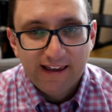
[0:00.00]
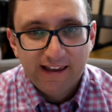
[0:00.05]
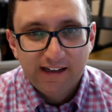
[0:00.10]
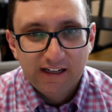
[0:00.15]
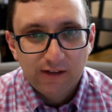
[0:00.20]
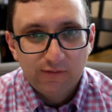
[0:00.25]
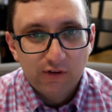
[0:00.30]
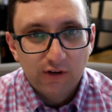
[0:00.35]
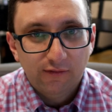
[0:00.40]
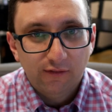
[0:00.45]

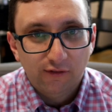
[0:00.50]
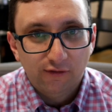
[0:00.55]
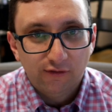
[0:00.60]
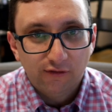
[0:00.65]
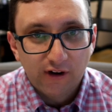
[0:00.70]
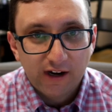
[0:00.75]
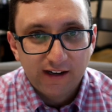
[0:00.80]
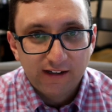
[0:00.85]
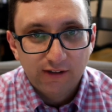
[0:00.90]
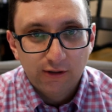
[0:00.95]
And if you have a
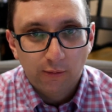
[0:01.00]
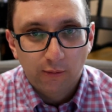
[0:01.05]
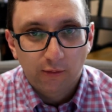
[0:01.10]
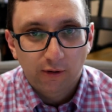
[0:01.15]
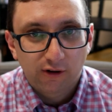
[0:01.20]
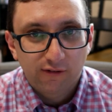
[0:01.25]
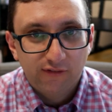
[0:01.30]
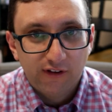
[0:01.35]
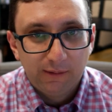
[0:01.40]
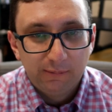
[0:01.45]
friend
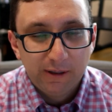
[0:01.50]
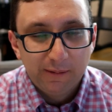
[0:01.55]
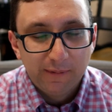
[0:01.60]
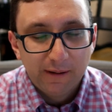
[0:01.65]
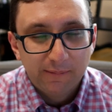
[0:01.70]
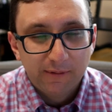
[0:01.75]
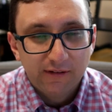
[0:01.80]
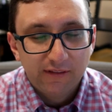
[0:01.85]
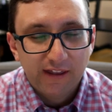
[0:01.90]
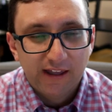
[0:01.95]
or
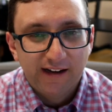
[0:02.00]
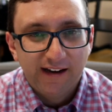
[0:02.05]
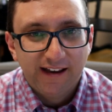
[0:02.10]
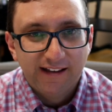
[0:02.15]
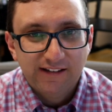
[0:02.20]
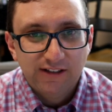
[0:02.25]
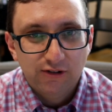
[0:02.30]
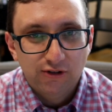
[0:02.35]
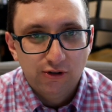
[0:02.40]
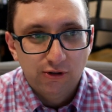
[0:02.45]
family member that
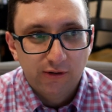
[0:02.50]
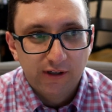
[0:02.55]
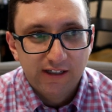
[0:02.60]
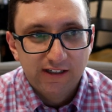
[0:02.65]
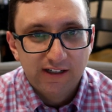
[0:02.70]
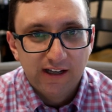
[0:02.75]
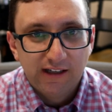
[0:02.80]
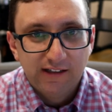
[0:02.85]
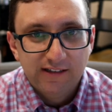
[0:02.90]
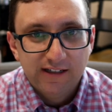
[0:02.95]
hasn't
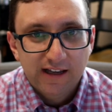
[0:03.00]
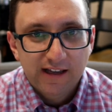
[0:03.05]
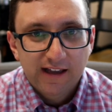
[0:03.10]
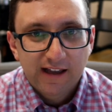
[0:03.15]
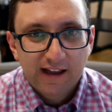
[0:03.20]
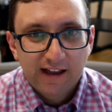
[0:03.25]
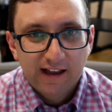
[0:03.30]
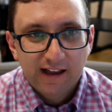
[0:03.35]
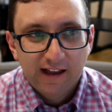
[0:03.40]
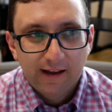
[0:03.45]
joined yet,
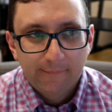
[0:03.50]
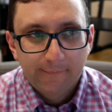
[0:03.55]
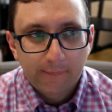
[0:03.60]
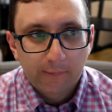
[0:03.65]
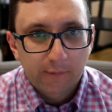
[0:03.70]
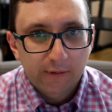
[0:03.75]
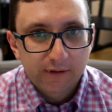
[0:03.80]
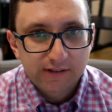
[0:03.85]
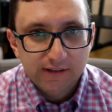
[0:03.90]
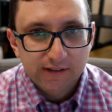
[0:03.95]

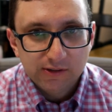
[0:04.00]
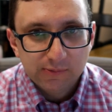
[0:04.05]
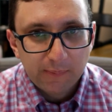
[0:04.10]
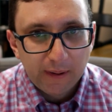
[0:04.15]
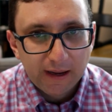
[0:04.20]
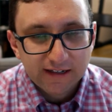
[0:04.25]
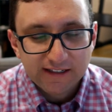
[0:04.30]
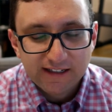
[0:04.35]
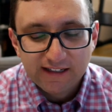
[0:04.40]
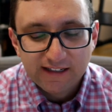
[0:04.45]
or is
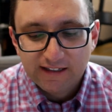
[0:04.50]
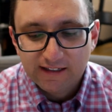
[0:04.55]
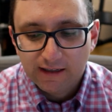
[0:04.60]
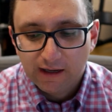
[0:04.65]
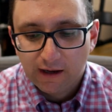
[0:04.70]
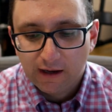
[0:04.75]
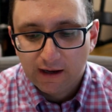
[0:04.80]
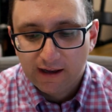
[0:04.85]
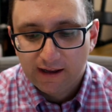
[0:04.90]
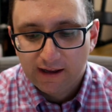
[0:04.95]

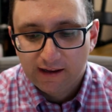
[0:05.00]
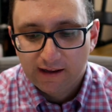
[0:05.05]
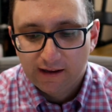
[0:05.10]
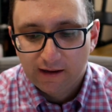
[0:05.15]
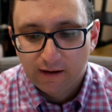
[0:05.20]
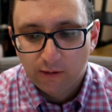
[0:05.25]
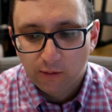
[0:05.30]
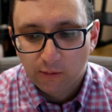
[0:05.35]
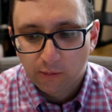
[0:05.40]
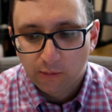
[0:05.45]
expecting,
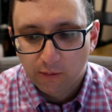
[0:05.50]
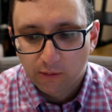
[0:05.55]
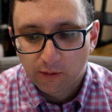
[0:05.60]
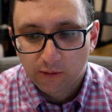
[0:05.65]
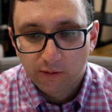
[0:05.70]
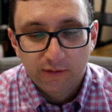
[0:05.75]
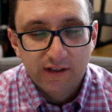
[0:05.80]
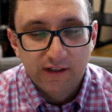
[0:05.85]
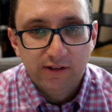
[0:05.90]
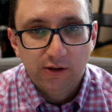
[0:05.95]

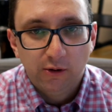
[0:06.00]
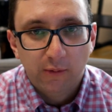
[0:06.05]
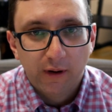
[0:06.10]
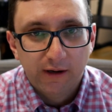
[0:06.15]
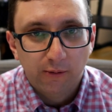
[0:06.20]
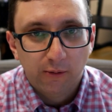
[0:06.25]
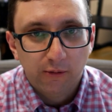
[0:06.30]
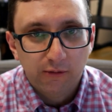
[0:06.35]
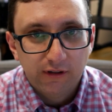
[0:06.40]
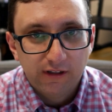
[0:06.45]
or isn't
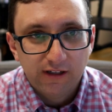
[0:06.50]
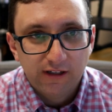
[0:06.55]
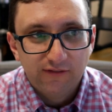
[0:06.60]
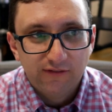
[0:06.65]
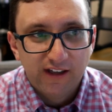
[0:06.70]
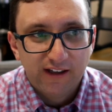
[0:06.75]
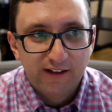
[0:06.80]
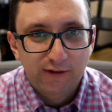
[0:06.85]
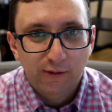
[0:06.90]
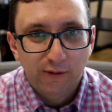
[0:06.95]
quite old
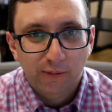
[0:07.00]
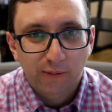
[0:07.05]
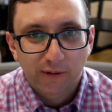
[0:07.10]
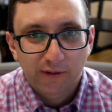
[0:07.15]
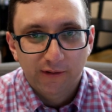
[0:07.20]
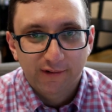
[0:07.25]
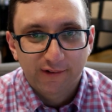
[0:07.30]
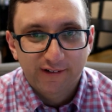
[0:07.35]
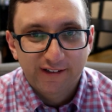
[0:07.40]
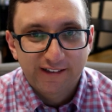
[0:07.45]
enough yet,
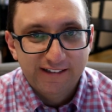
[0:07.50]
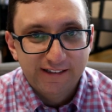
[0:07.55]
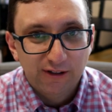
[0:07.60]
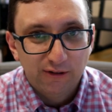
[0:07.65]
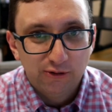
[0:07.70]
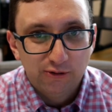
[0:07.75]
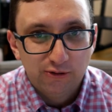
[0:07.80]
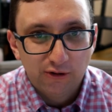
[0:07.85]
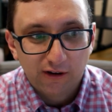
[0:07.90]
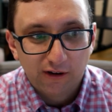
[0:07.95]
or is
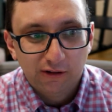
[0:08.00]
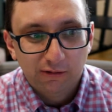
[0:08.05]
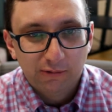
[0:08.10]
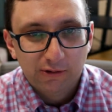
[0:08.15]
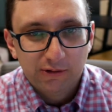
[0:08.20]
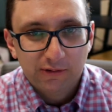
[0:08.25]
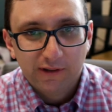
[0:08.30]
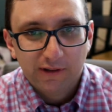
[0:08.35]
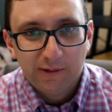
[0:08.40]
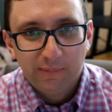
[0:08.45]
still
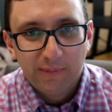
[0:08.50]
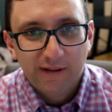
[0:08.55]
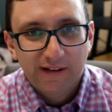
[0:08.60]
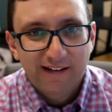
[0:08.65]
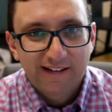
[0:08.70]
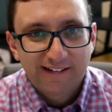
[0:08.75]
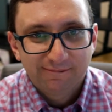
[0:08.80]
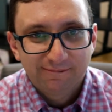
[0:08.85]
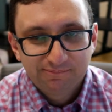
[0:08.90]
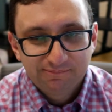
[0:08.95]
struggling with sleep,
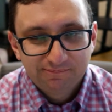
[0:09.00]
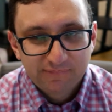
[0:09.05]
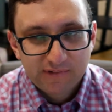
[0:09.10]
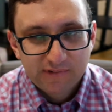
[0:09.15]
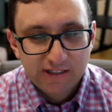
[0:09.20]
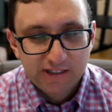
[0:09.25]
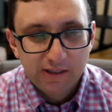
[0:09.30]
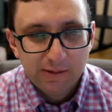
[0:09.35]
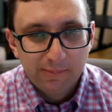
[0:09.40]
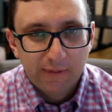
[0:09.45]

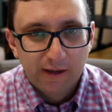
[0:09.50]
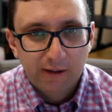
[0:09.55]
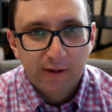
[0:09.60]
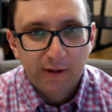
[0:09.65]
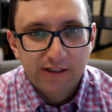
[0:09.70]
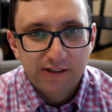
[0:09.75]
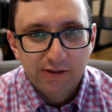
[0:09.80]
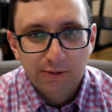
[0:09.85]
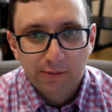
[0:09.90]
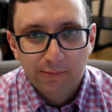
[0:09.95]
send them my
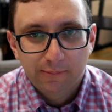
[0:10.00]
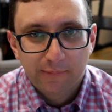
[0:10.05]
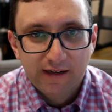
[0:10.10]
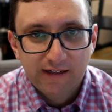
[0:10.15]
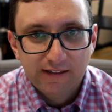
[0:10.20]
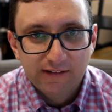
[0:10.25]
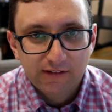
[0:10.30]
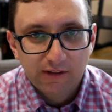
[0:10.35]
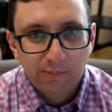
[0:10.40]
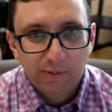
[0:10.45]
way too,
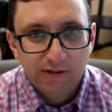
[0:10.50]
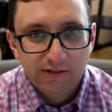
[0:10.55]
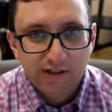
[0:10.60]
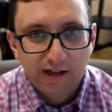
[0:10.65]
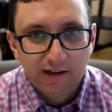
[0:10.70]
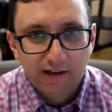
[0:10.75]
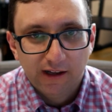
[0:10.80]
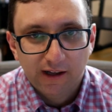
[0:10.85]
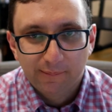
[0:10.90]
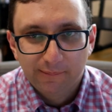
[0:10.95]

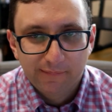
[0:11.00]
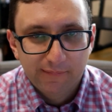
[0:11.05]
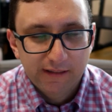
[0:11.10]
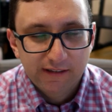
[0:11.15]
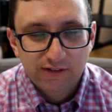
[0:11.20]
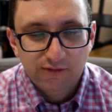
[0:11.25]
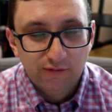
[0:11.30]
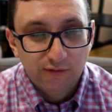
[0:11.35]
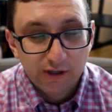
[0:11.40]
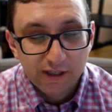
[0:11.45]
mightysleepers.com.
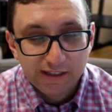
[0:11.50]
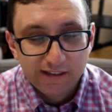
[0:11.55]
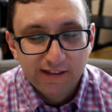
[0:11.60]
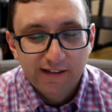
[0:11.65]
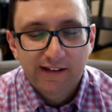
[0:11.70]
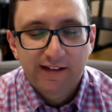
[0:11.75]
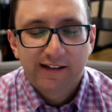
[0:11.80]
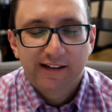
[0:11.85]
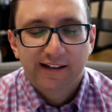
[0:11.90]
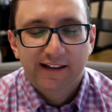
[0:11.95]
It's
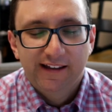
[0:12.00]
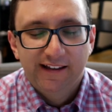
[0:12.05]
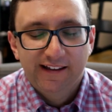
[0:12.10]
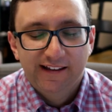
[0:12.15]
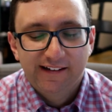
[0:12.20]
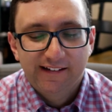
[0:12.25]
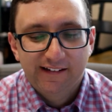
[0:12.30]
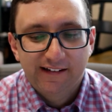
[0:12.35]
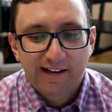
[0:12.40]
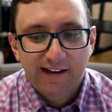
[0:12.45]
free,
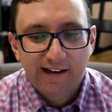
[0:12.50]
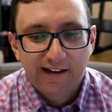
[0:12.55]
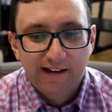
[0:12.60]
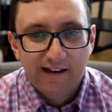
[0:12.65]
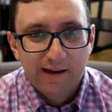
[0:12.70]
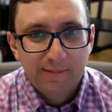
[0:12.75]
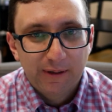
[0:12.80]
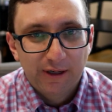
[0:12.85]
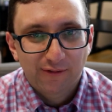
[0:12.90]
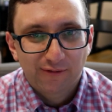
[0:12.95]
and
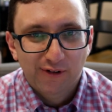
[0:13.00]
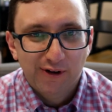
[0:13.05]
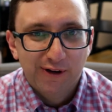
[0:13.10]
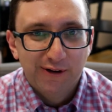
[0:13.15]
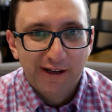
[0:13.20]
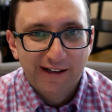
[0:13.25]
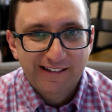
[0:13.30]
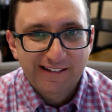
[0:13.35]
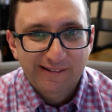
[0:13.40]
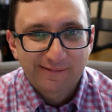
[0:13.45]
I'm here for
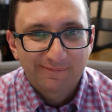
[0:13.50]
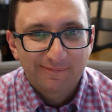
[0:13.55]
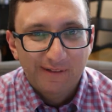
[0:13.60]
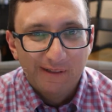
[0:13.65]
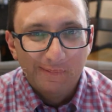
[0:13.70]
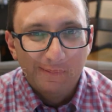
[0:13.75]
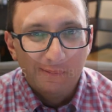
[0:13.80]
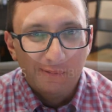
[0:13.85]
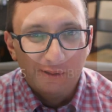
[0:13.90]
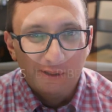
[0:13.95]
you guys.
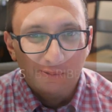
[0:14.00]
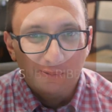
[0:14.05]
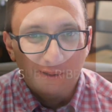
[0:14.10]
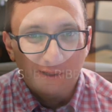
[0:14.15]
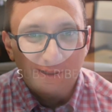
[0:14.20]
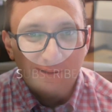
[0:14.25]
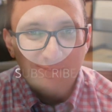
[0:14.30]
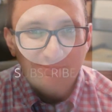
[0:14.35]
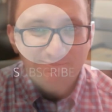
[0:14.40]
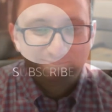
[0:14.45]
Keep up the good
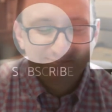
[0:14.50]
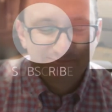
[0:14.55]
work.